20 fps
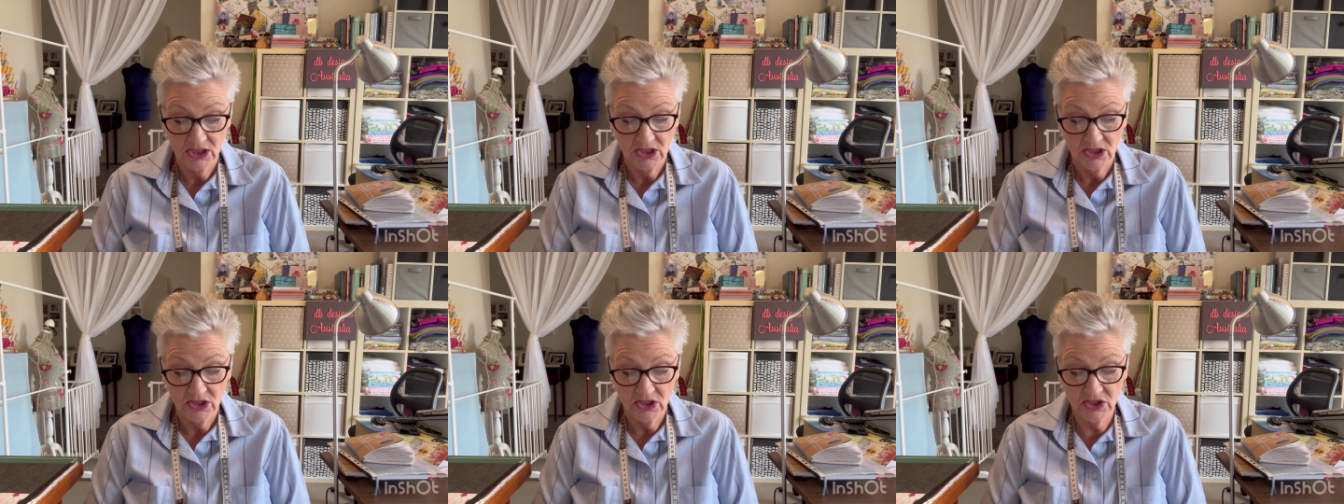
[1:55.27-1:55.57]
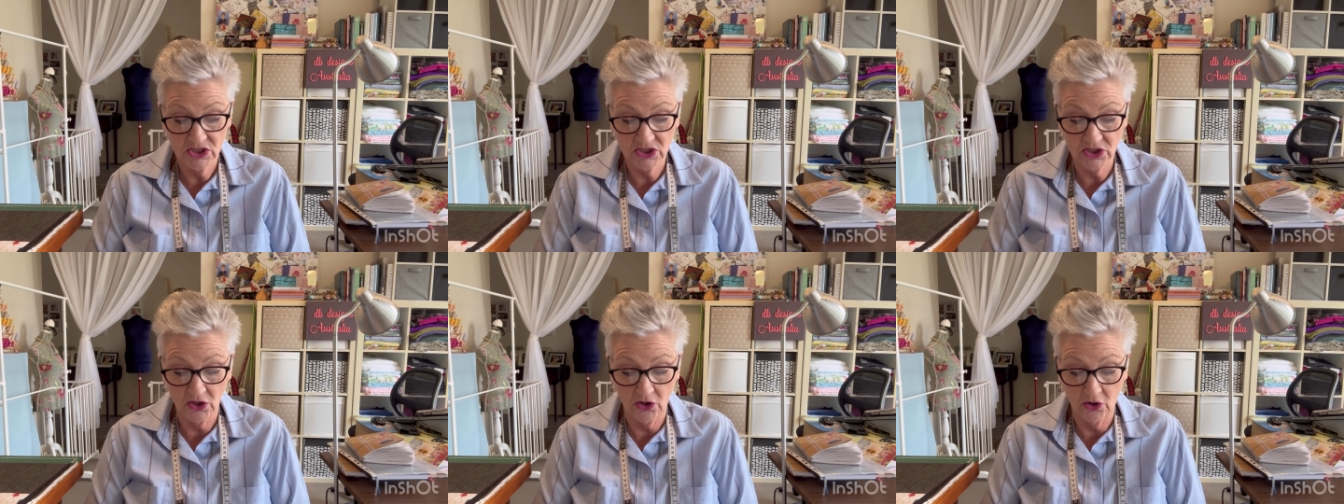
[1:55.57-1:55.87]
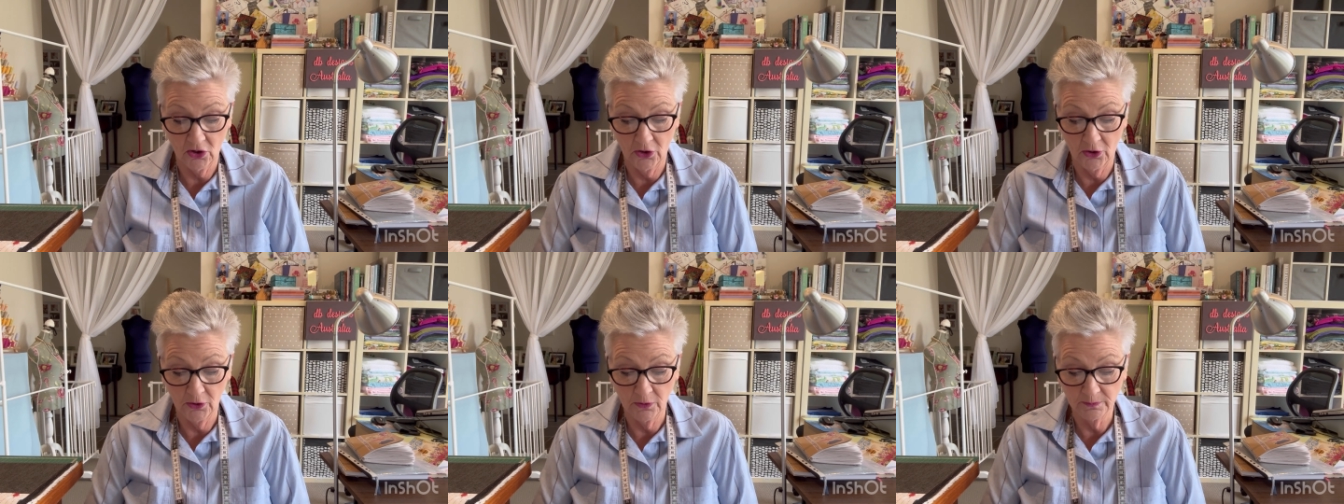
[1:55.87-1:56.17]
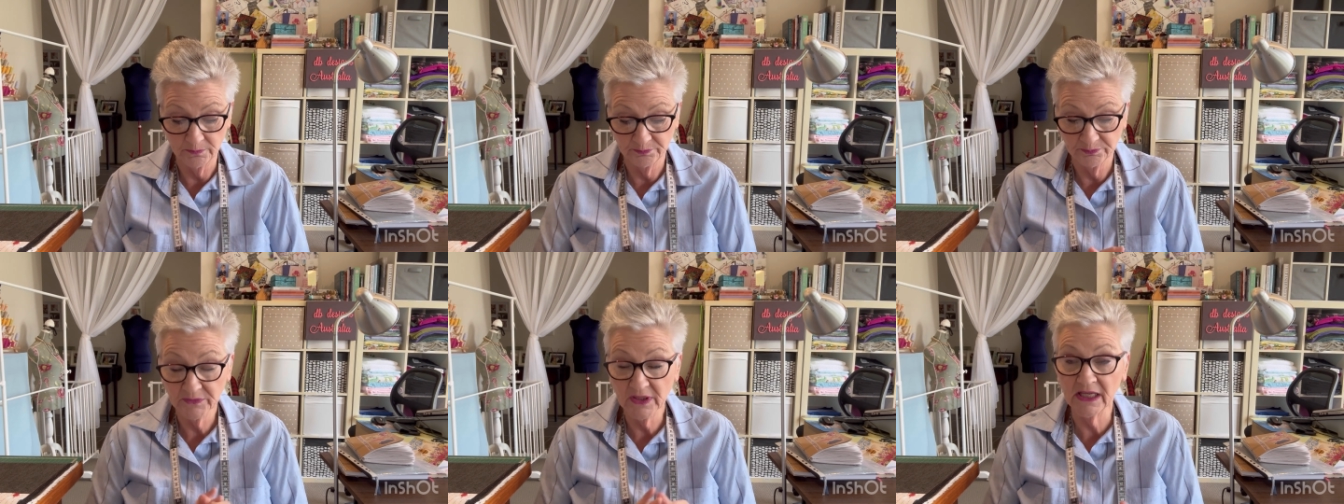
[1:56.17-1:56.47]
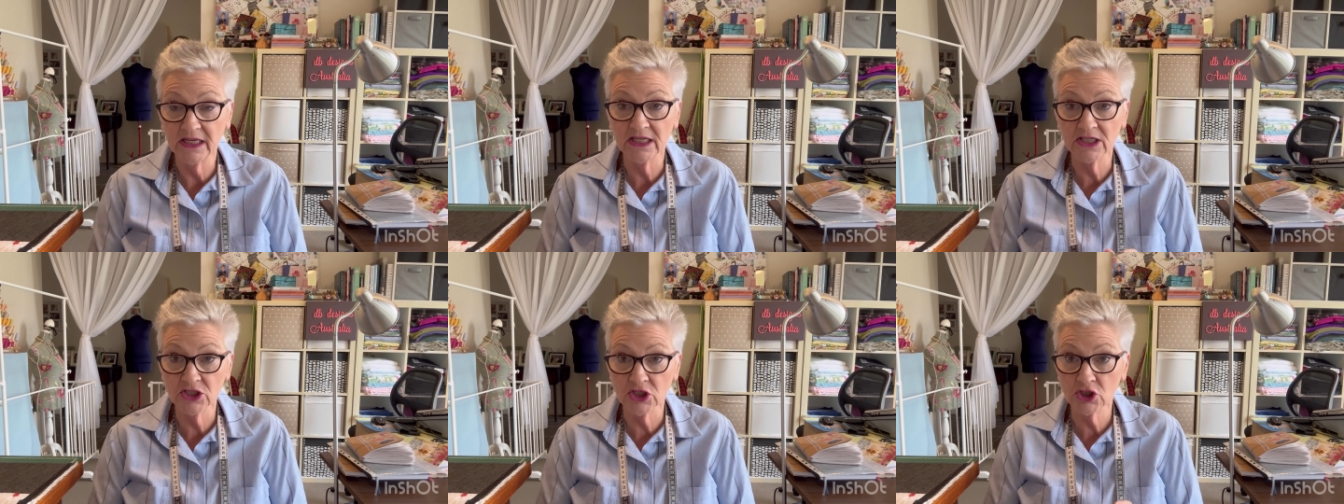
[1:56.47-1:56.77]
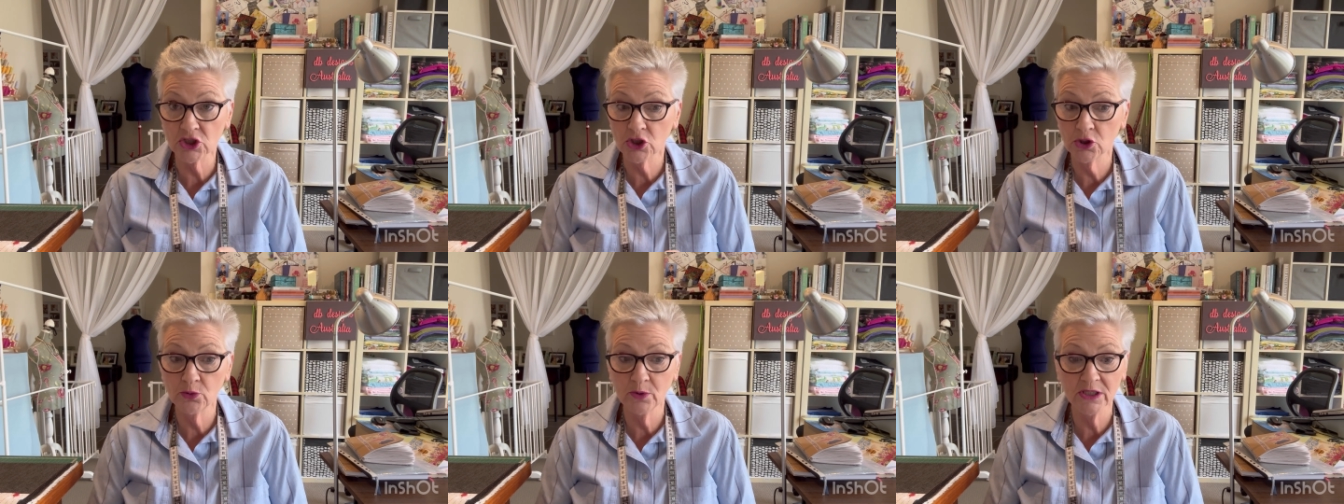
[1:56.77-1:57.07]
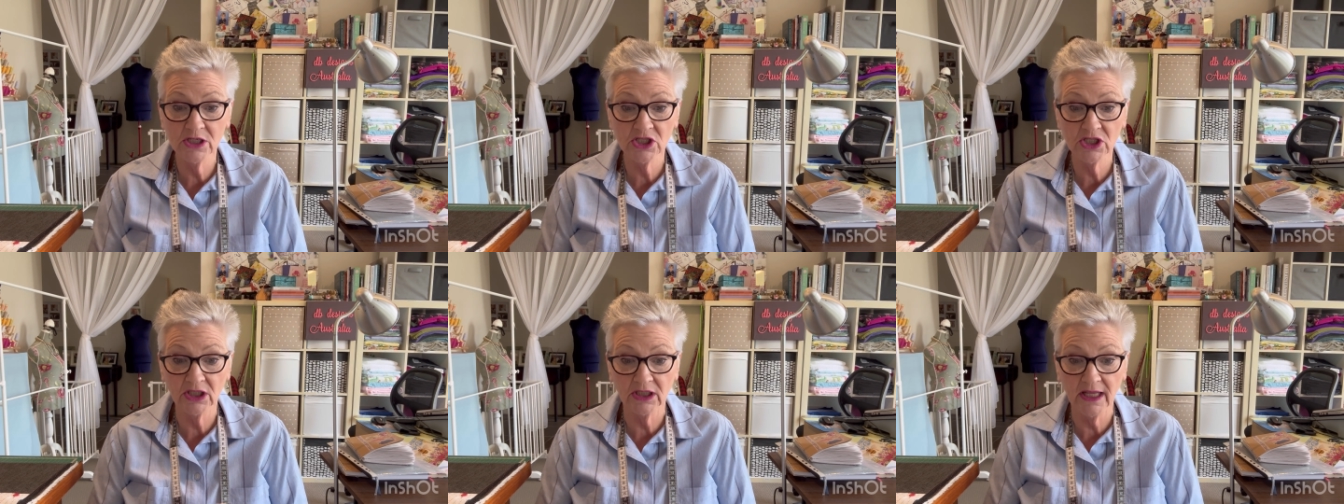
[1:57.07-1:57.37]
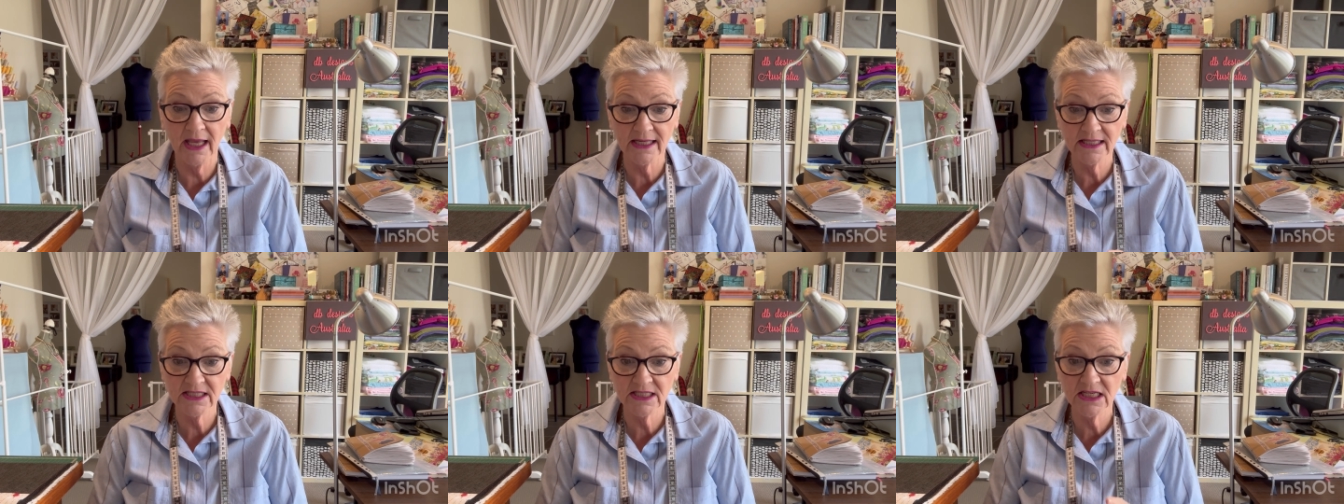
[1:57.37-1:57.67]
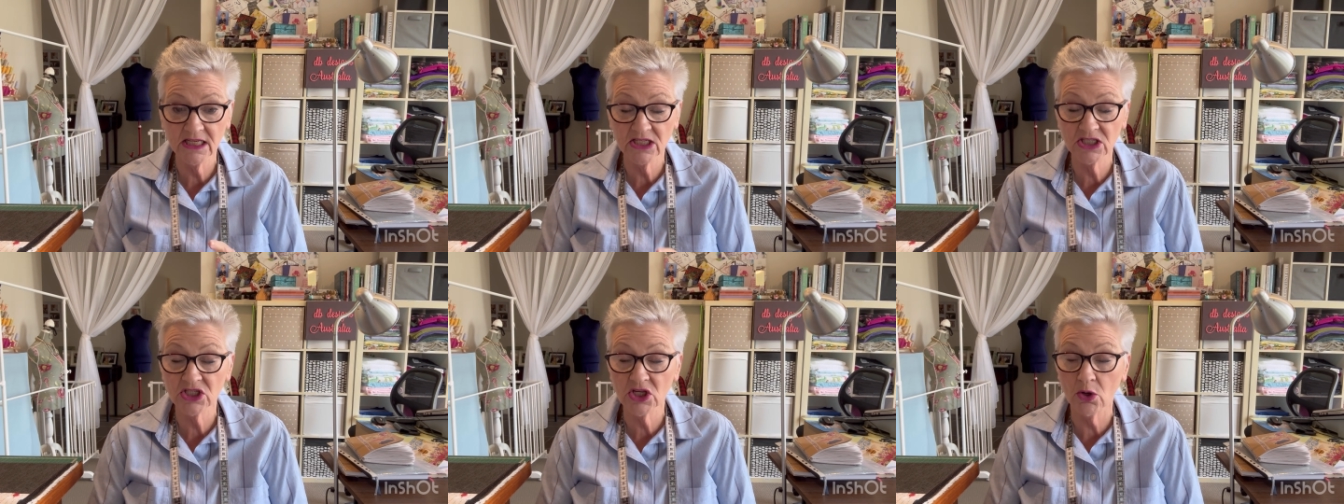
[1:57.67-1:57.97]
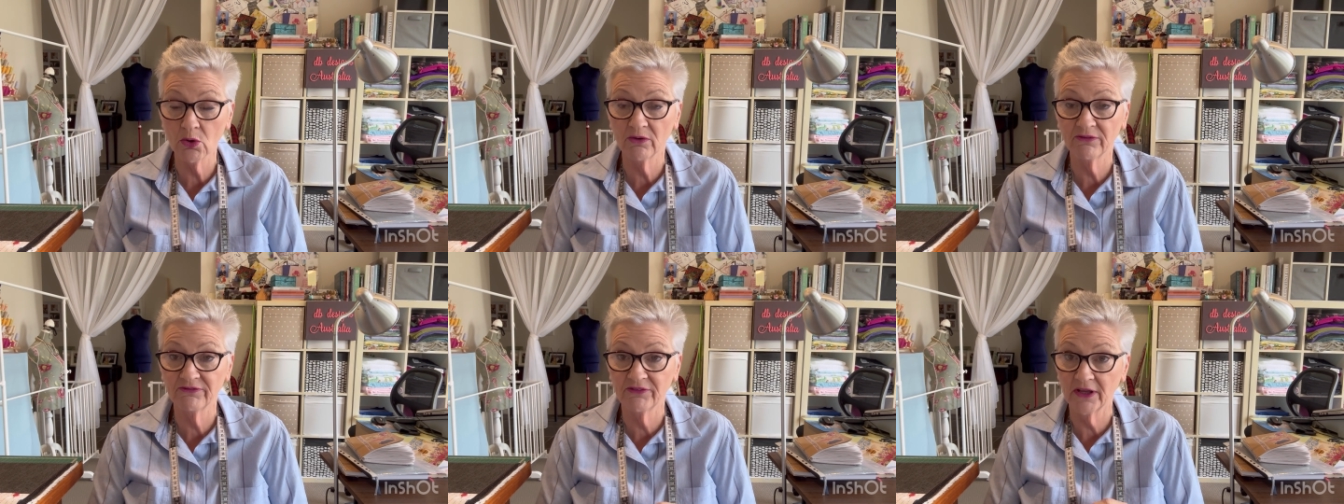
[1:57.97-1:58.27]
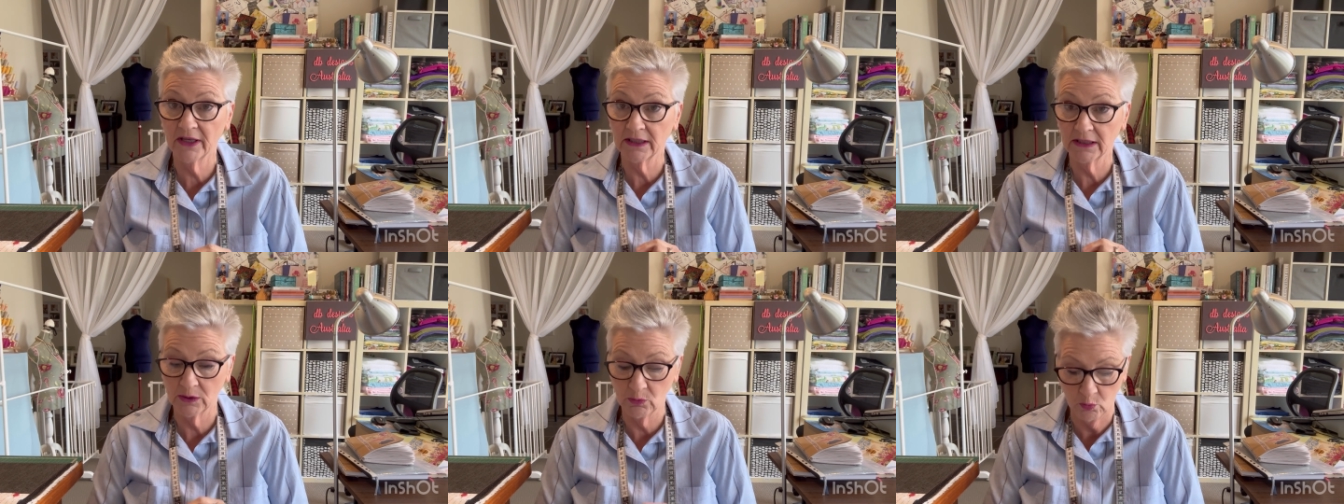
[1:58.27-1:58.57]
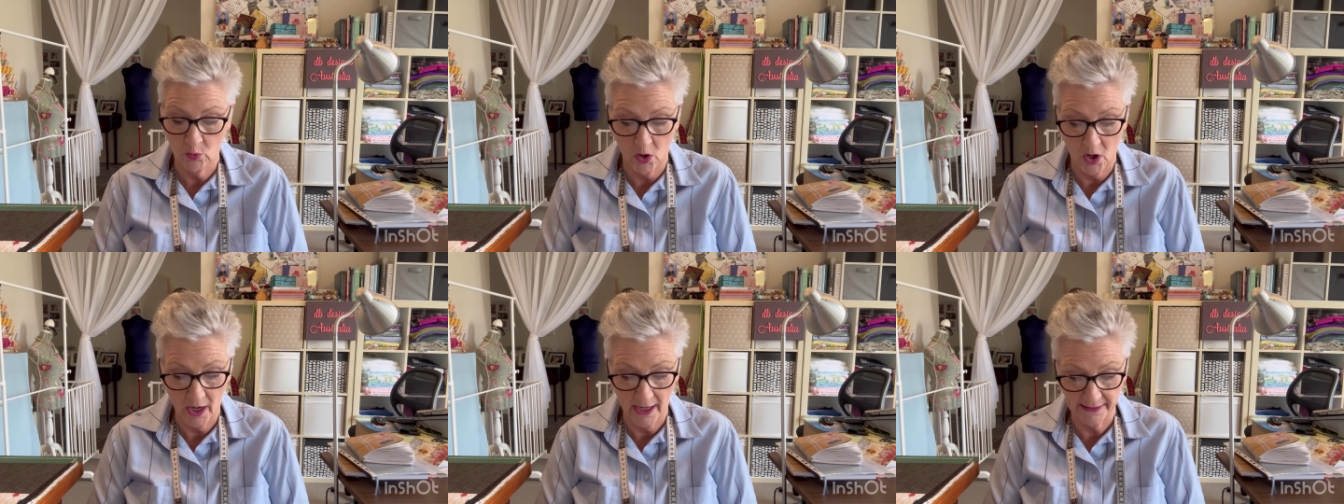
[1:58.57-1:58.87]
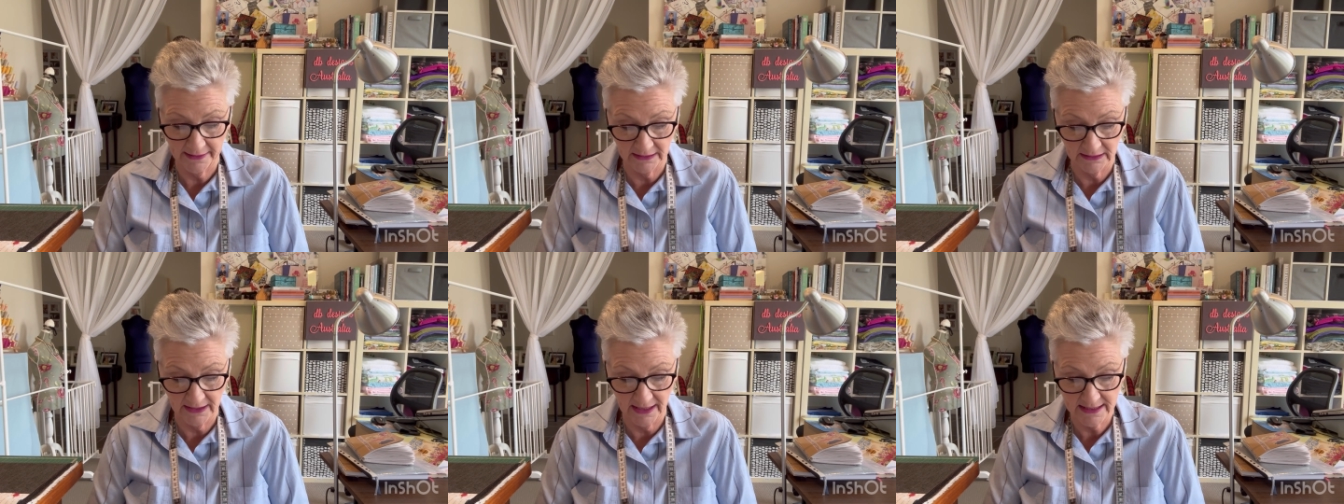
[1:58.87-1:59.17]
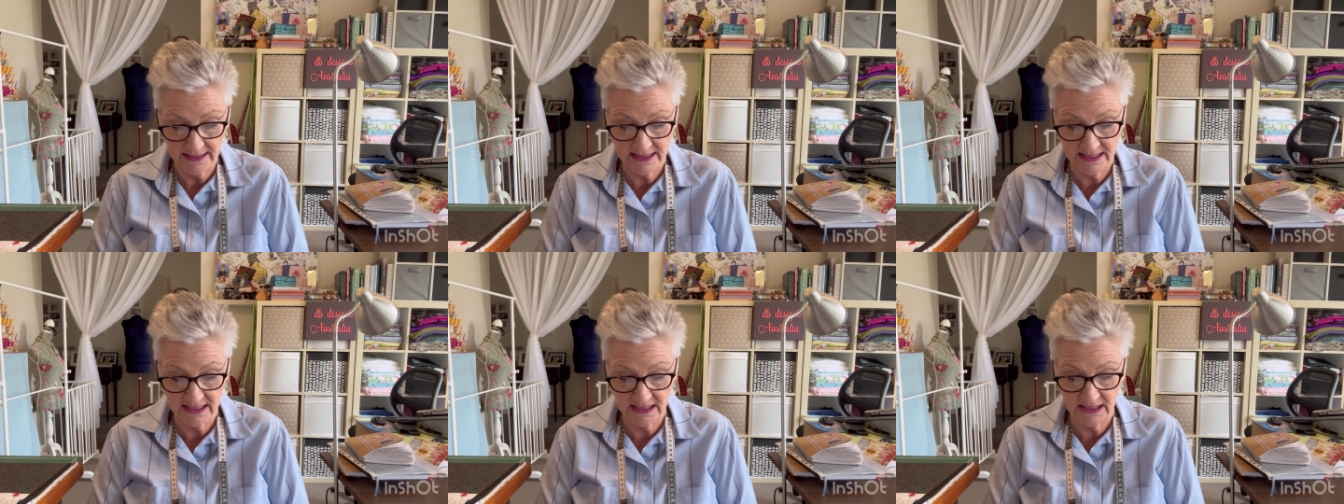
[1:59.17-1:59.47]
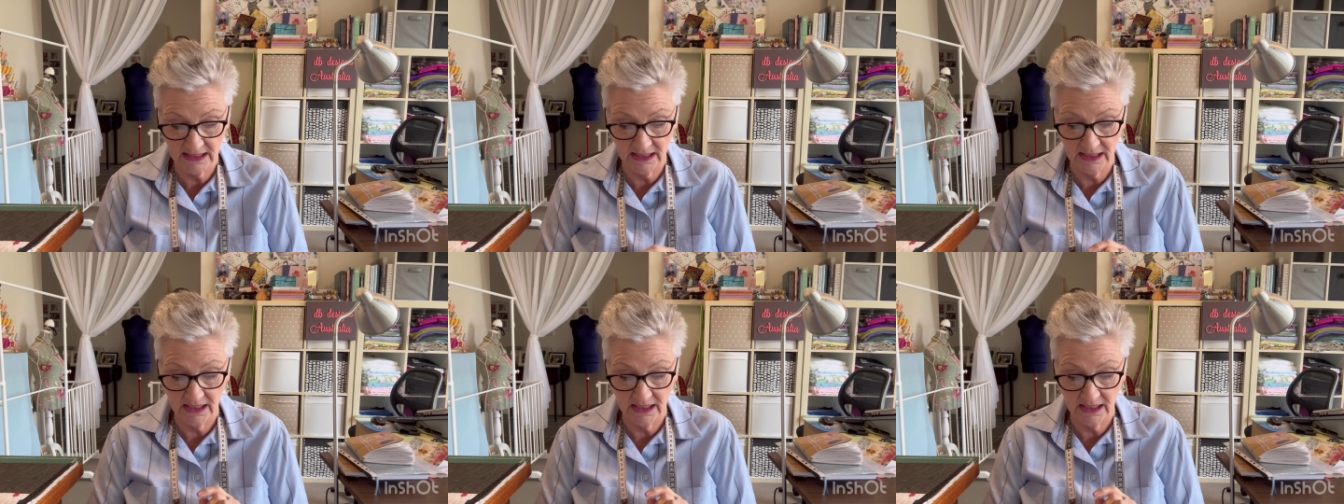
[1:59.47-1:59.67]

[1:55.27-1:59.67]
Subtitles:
So it is a 2-inch elastic, so a fairly wide elastic,